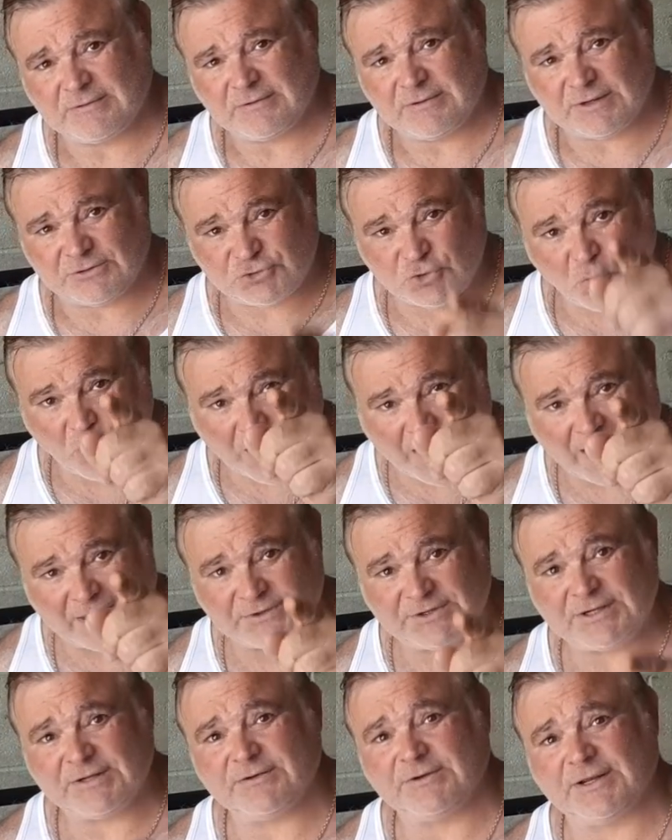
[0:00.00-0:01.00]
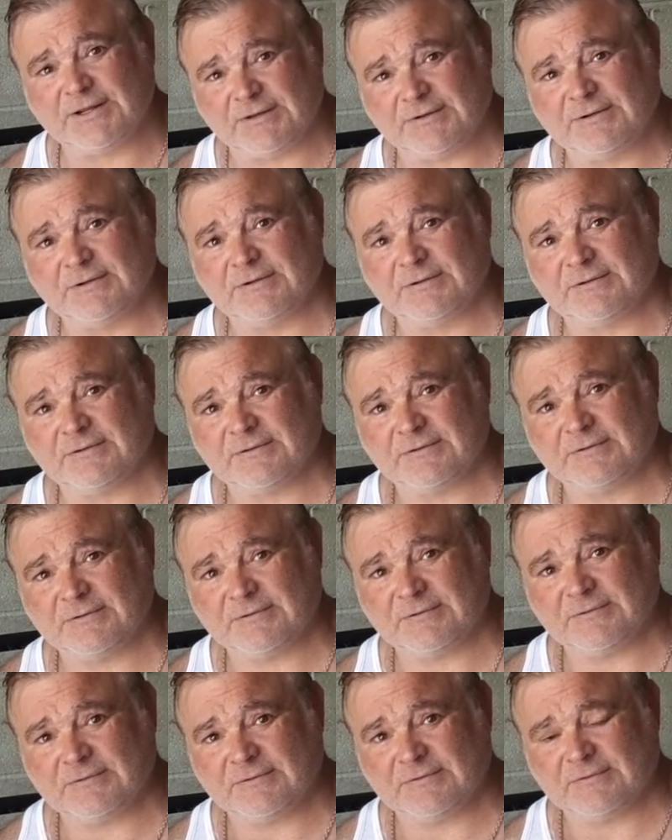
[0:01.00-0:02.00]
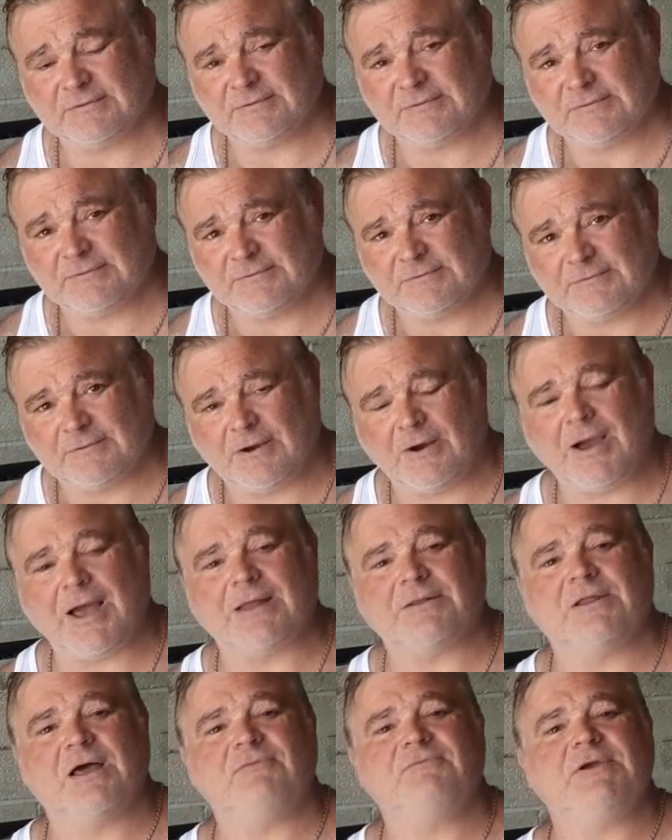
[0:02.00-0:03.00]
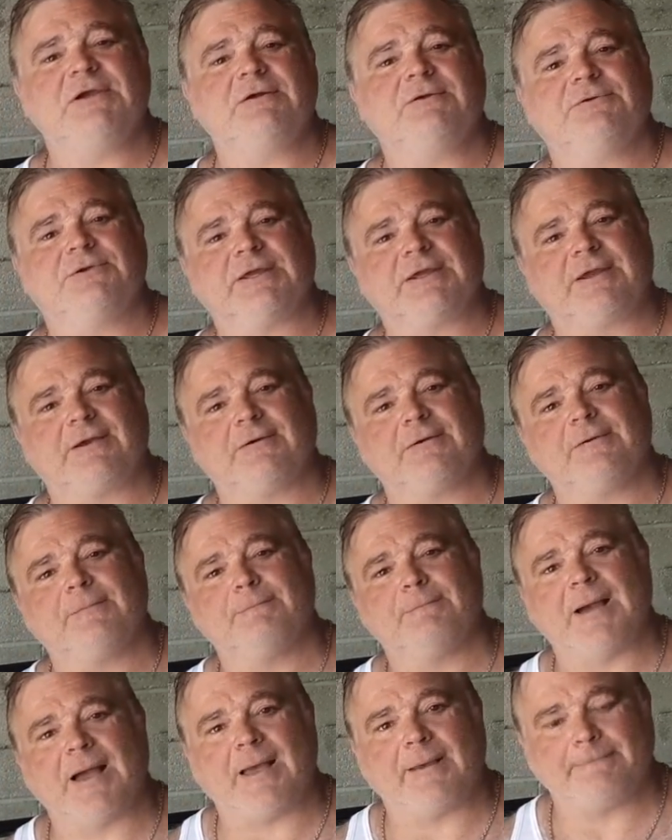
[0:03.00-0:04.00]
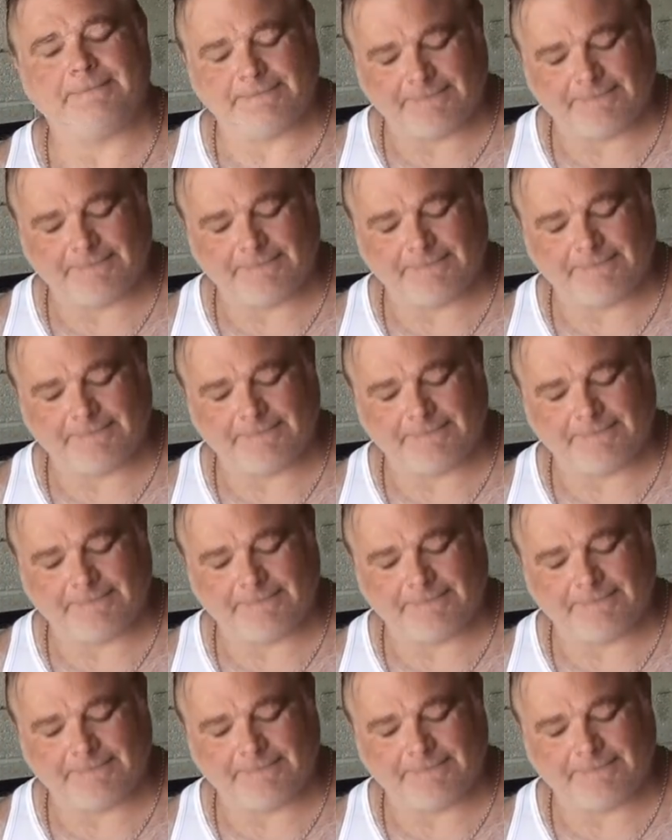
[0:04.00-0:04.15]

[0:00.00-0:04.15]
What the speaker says: It's your hind end then. All right, love you. Take care. Bye.